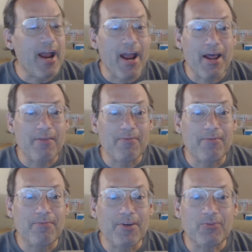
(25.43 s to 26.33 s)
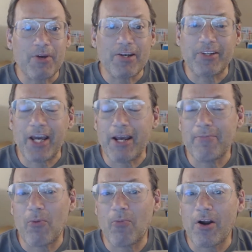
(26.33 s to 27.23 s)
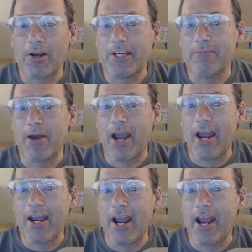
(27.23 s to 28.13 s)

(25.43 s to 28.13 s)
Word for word: And this piece came up on eBay